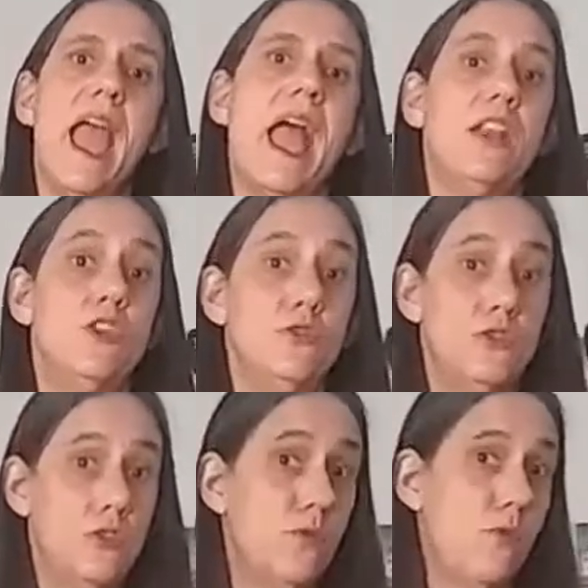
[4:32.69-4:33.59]
and you
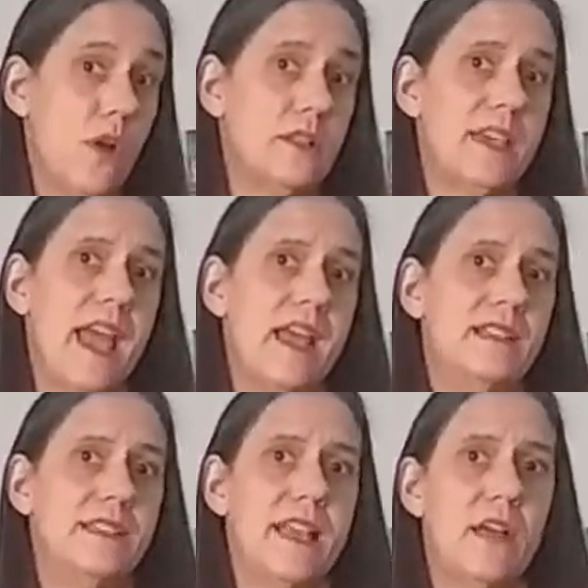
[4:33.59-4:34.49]
do want to
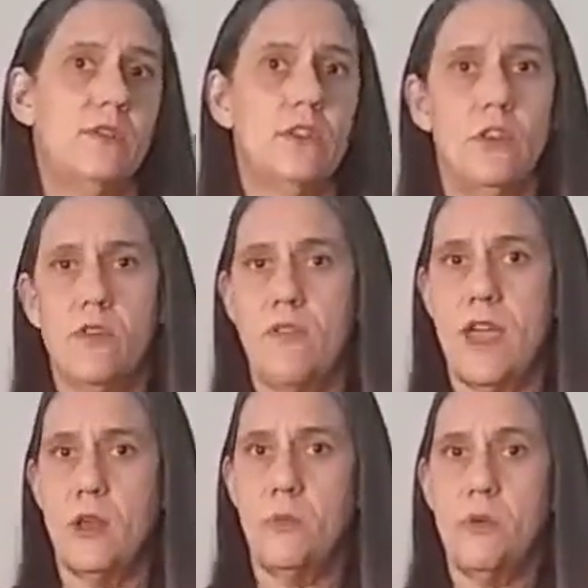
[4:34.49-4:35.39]
add sound to your
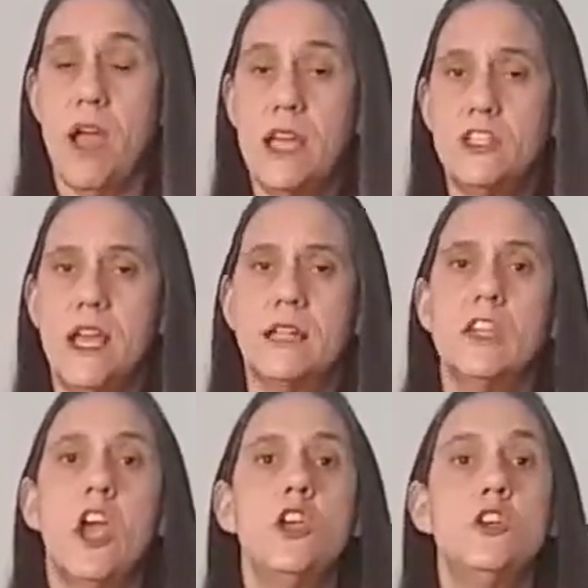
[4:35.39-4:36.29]
final
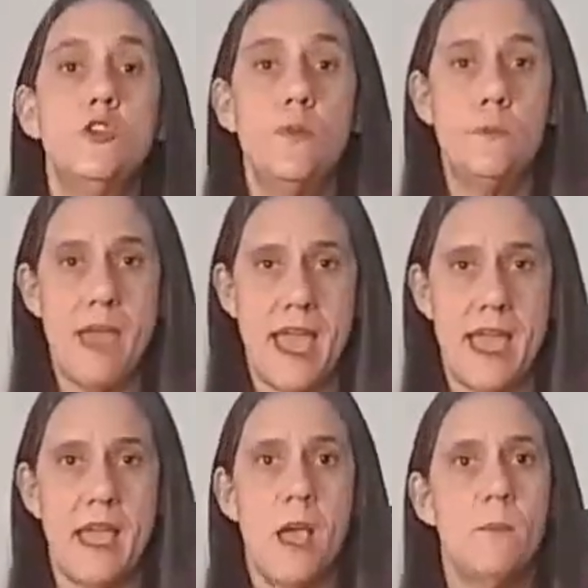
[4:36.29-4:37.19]
project, you
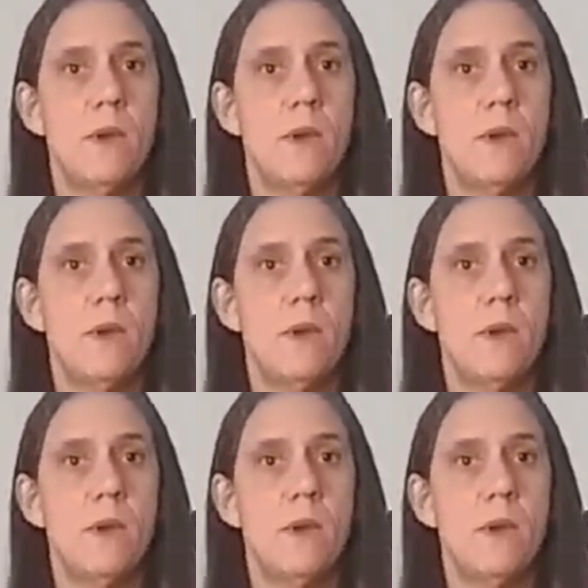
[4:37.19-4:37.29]
may.